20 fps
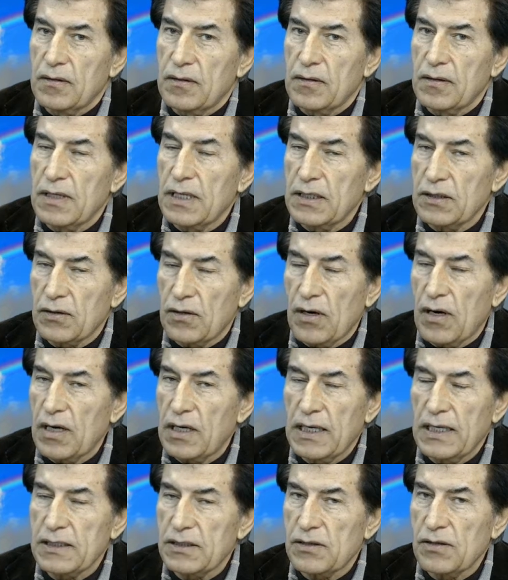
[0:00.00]
Then God
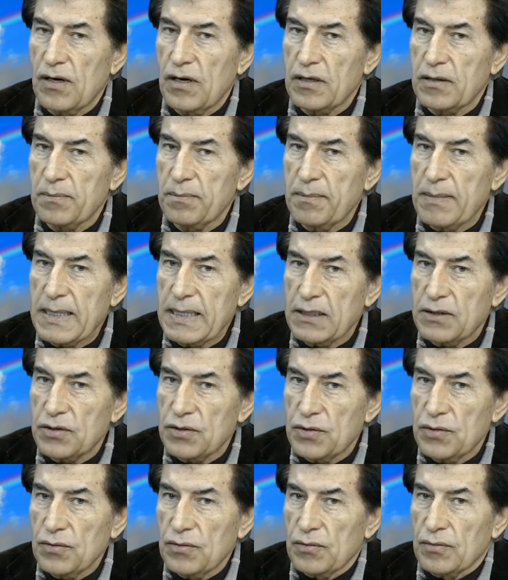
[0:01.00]
has not made
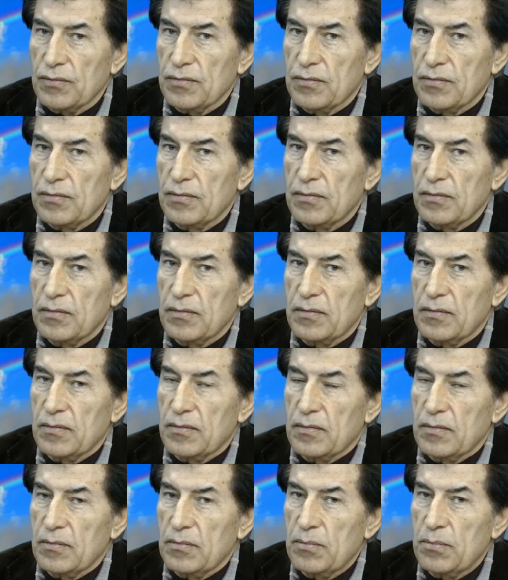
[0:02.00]
you,
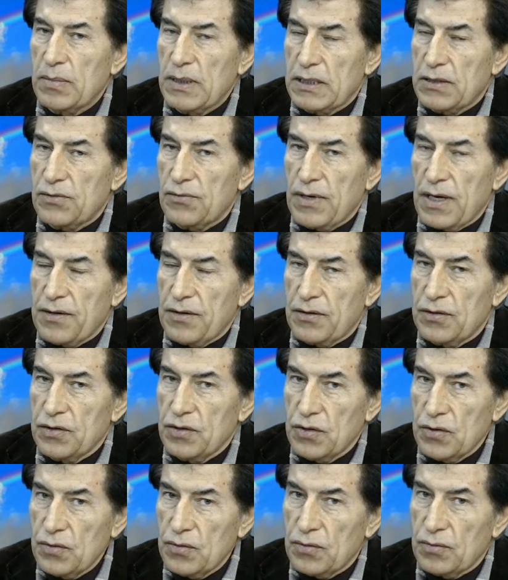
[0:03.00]
but rather
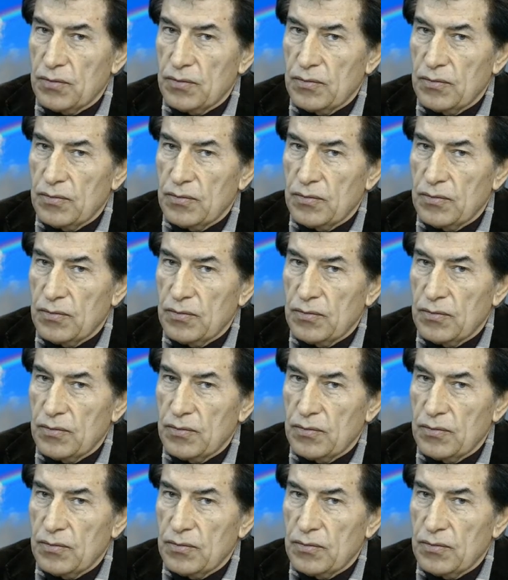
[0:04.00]
you,